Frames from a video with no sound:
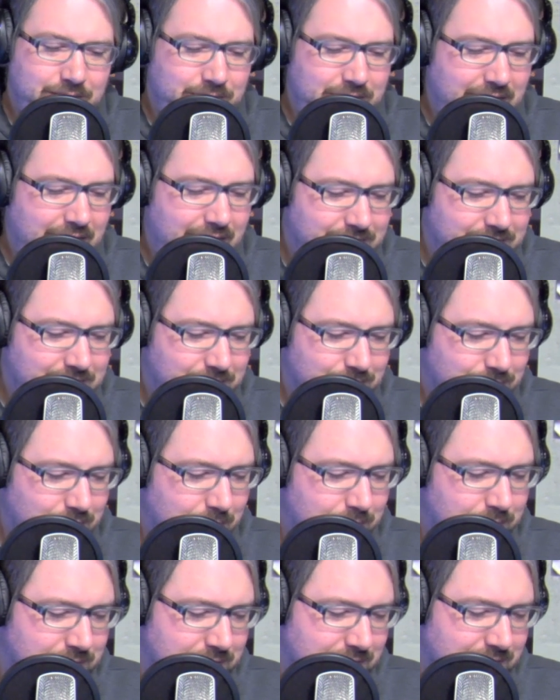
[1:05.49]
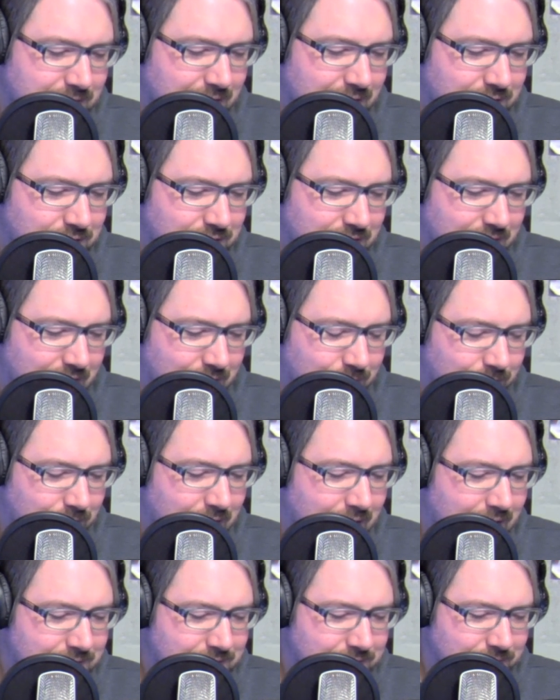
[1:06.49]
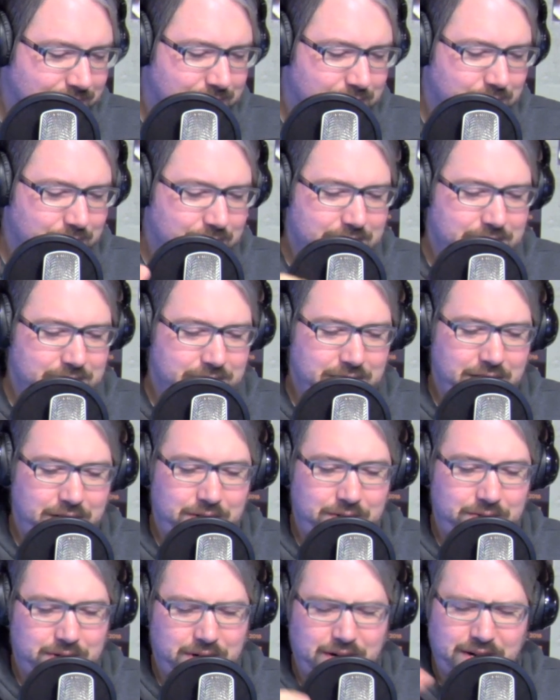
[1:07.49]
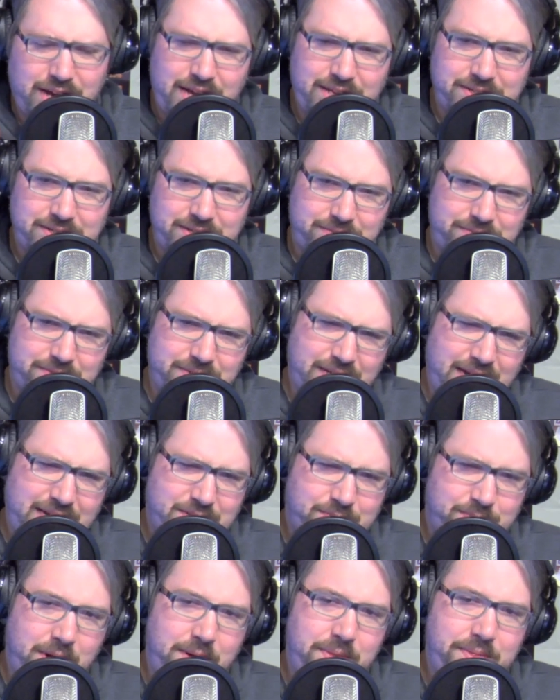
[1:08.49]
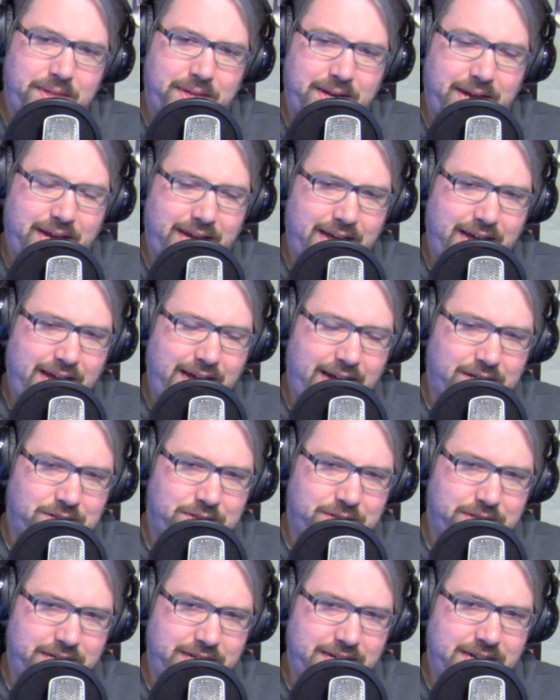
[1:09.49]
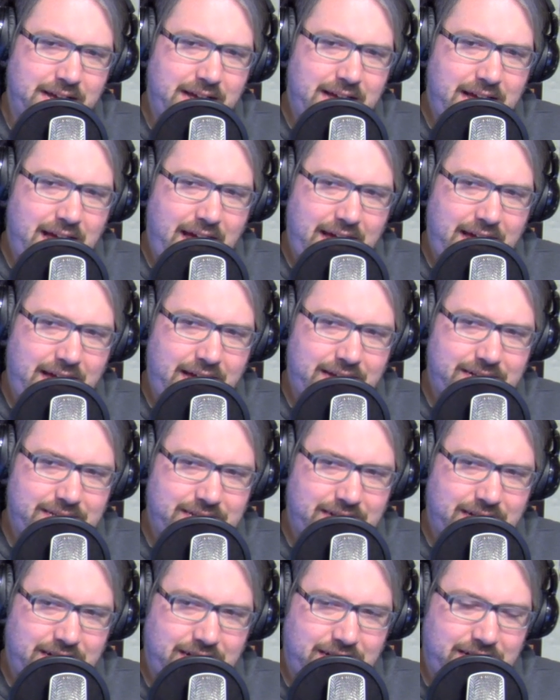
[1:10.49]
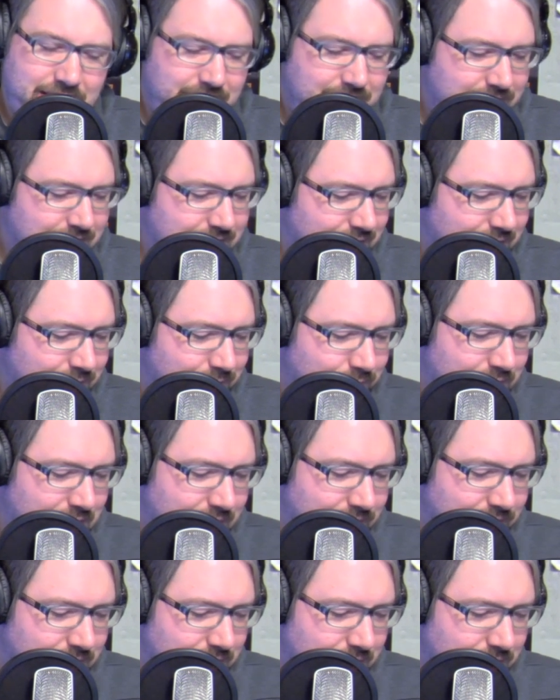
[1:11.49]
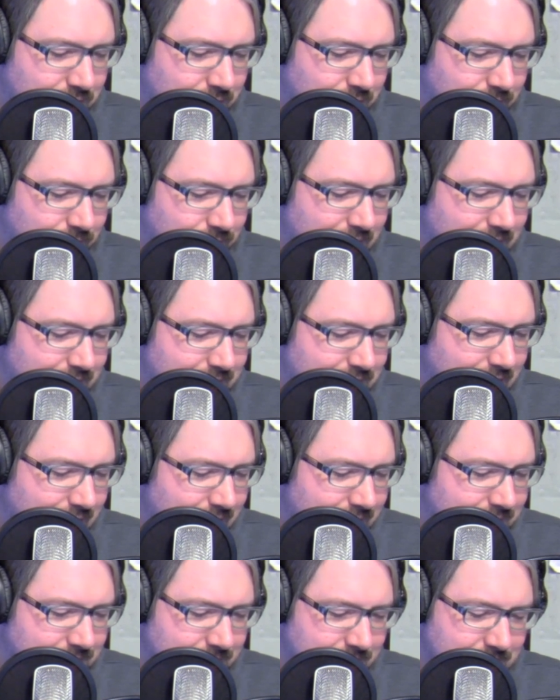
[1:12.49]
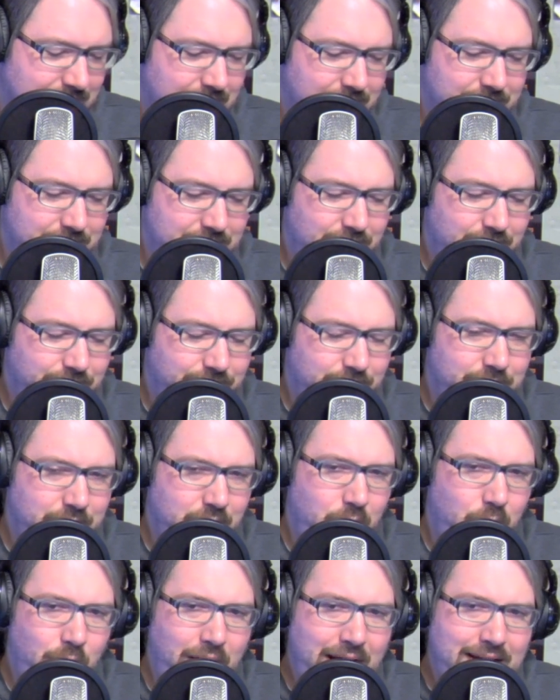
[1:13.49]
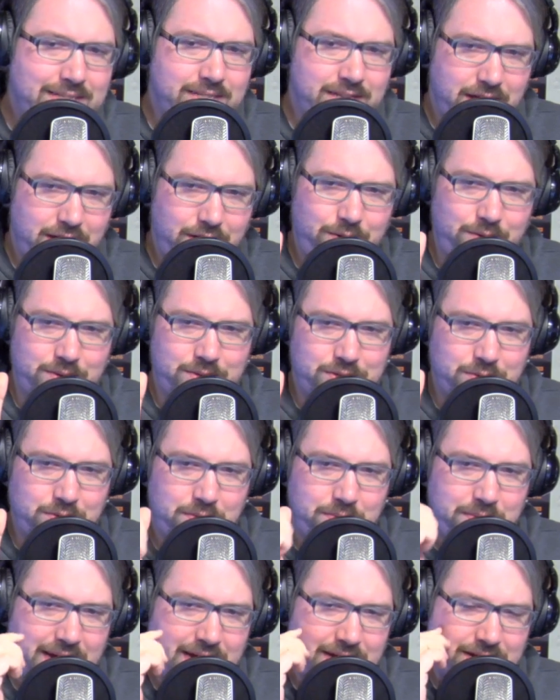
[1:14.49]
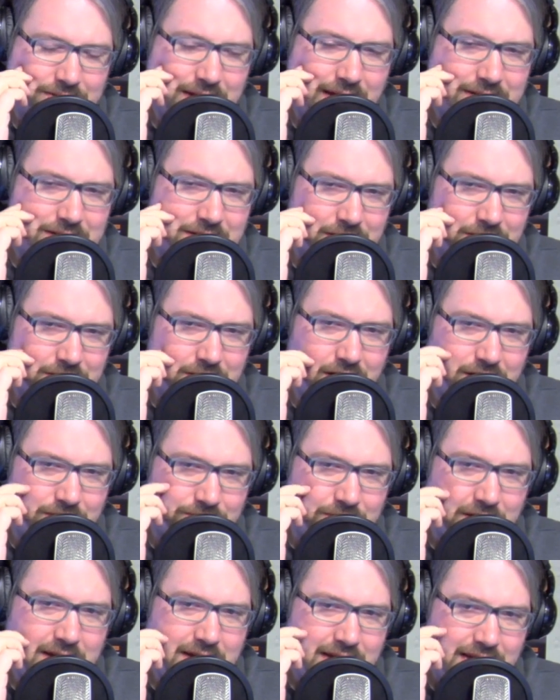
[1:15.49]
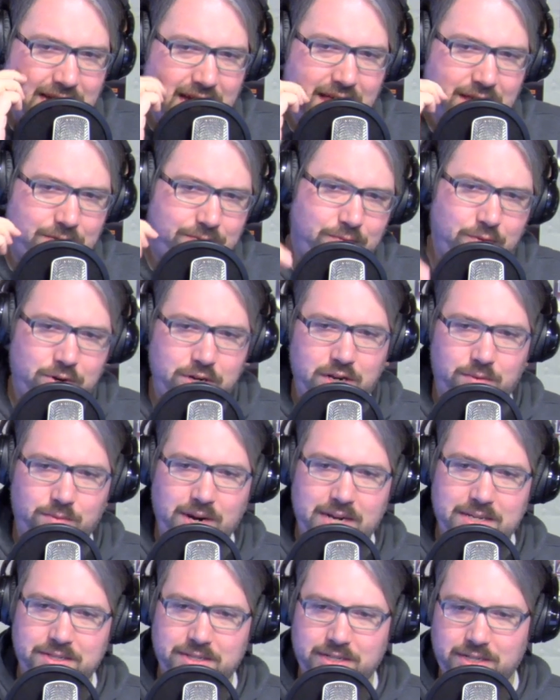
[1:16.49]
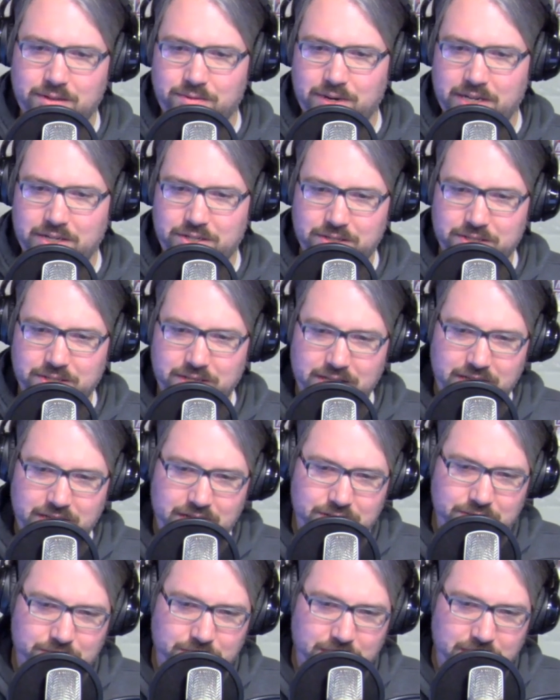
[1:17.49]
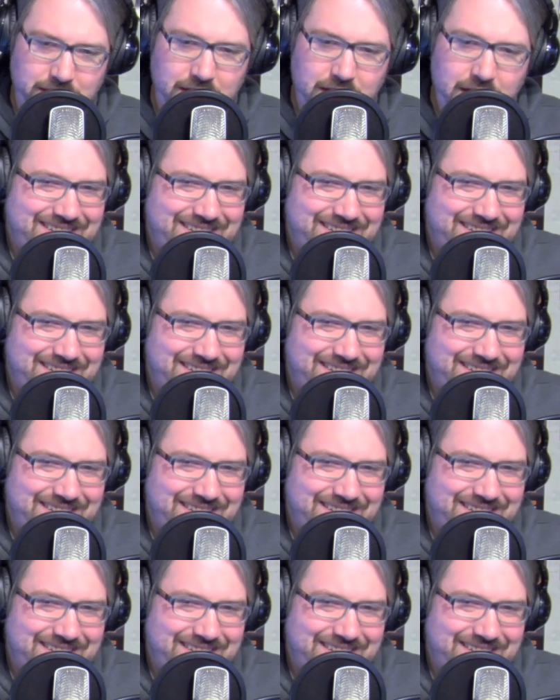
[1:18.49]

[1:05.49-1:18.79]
We had some representation at Rise a few weeks ago, or I guess last month, actually. And we have another fantastic talent here from the West Coast. So I'm going to be asking a lot of California wrestling questions on this one.